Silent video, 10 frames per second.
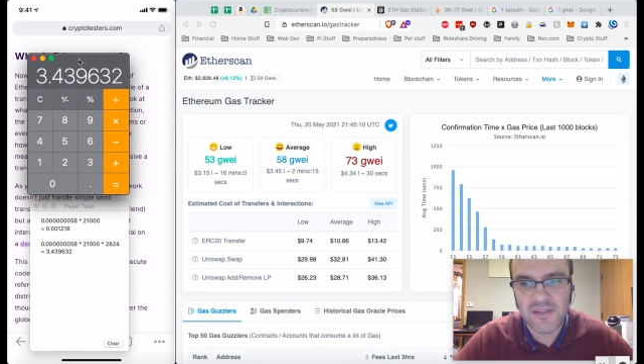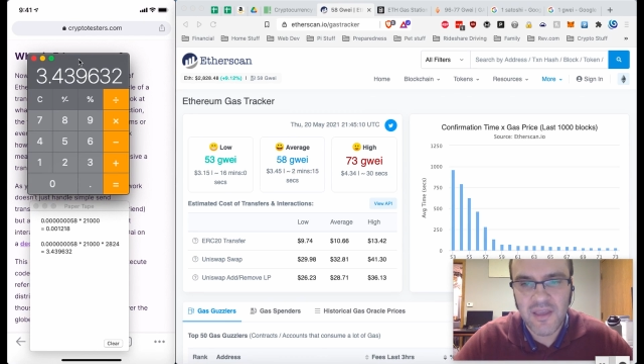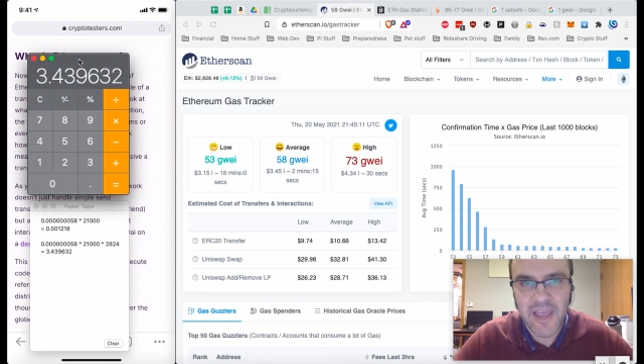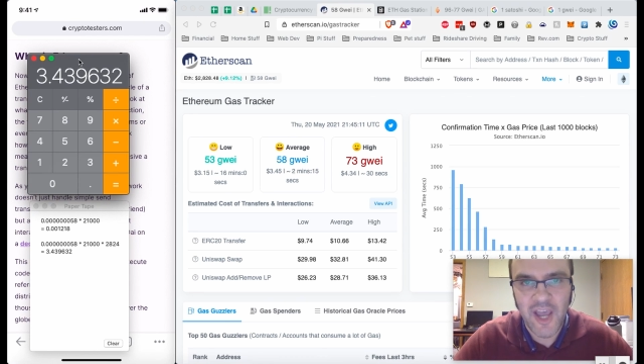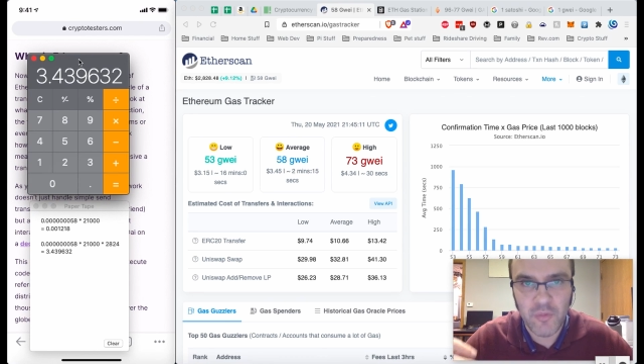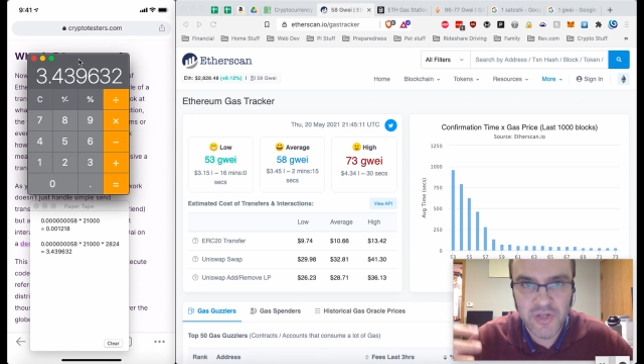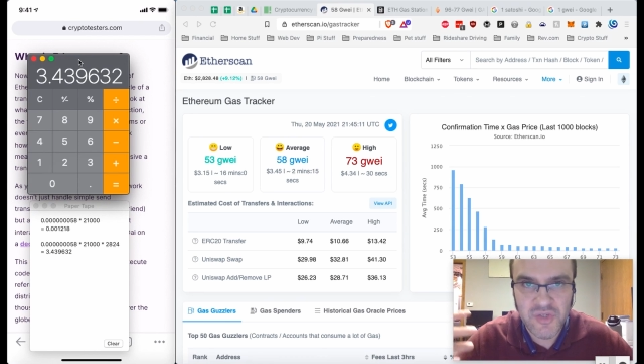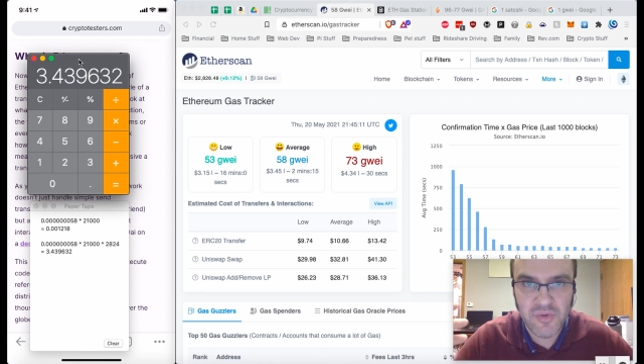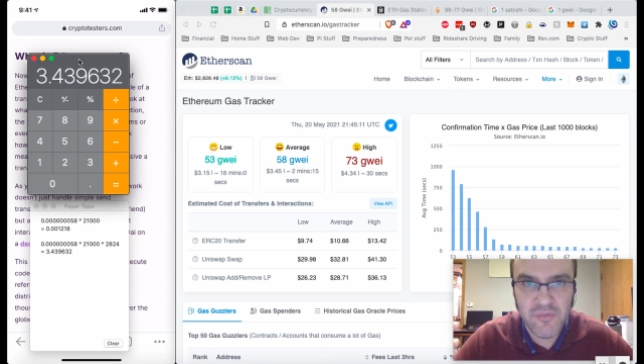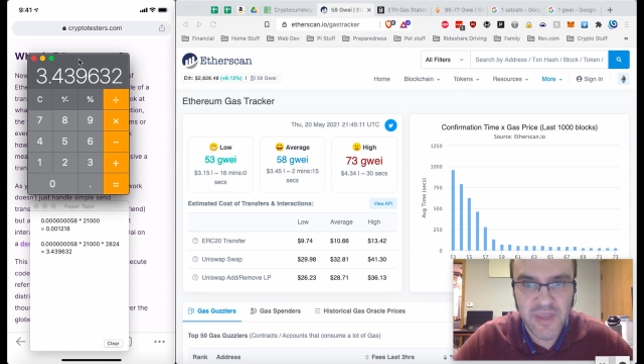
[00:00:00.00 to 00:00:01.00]
how much
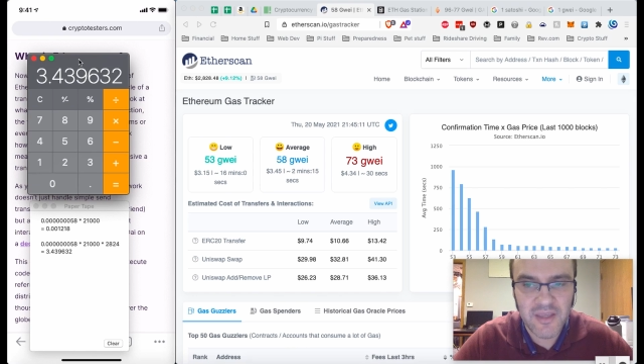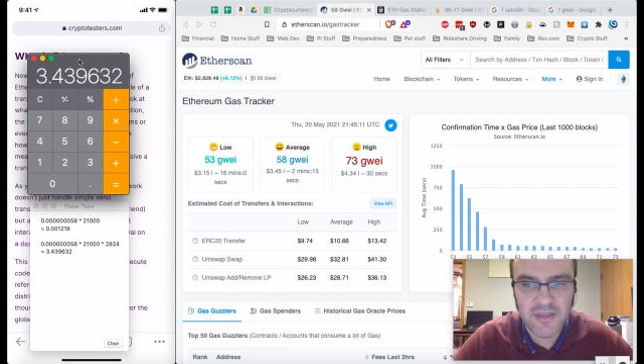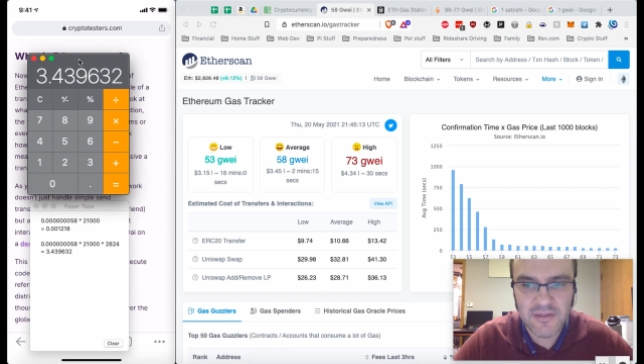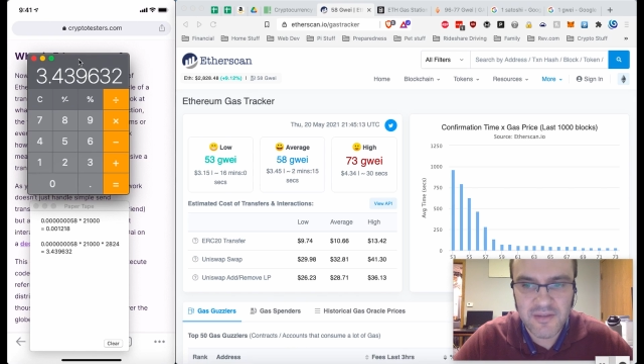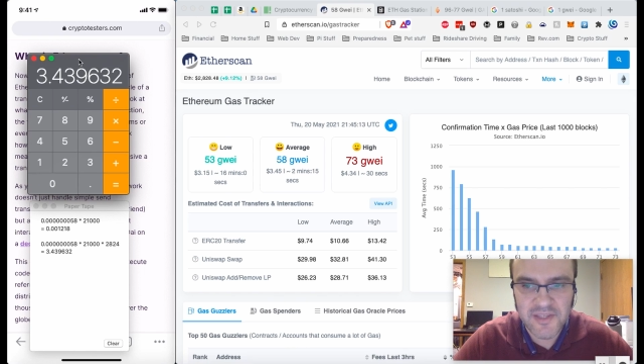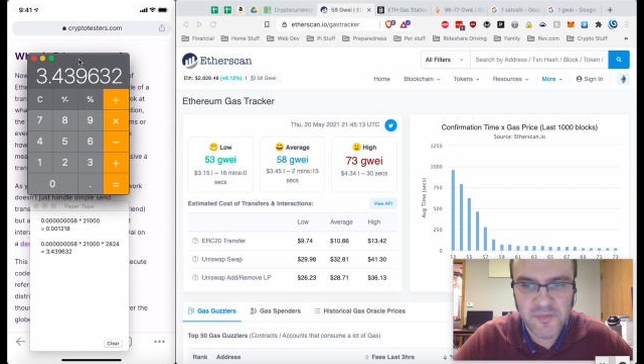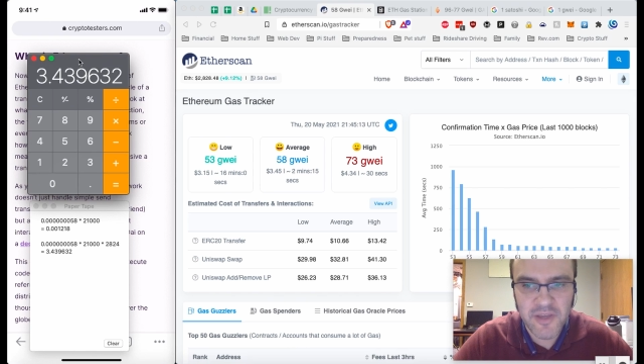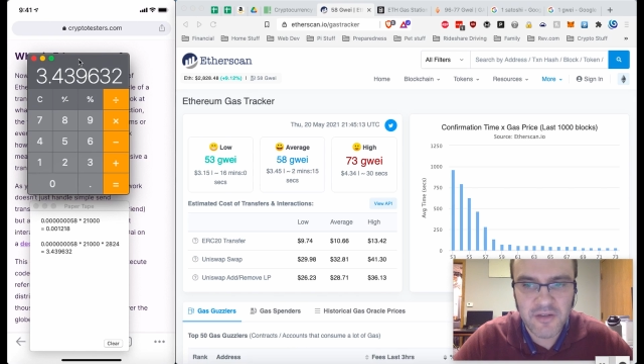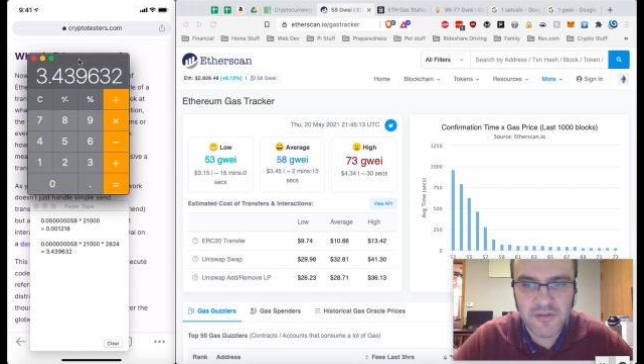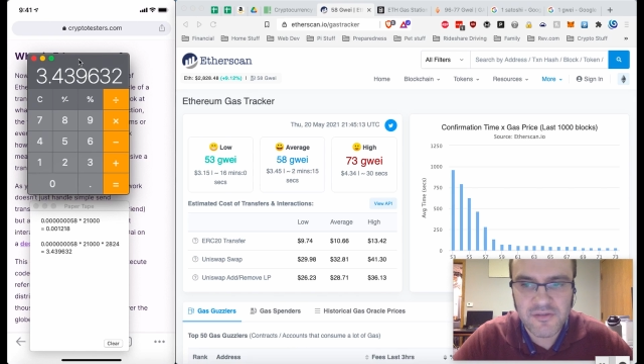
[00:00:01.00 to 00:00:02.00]
we make as
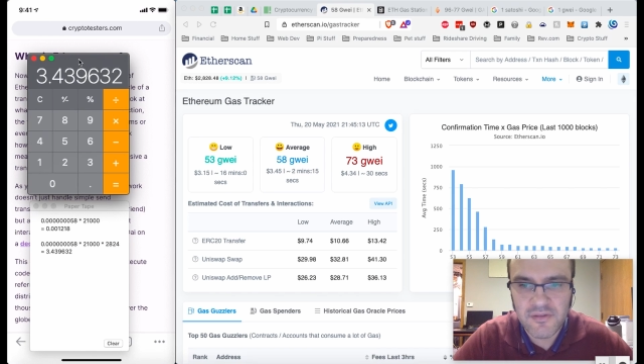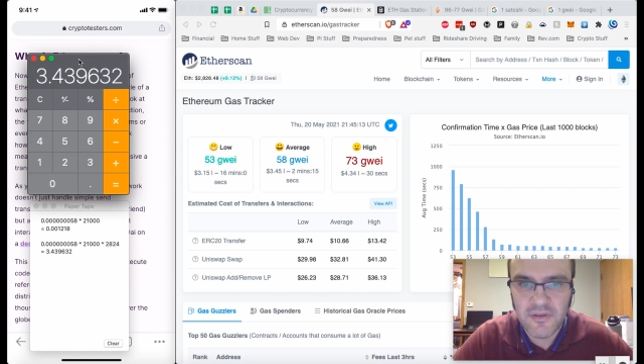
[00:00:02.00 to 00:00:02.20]
miners.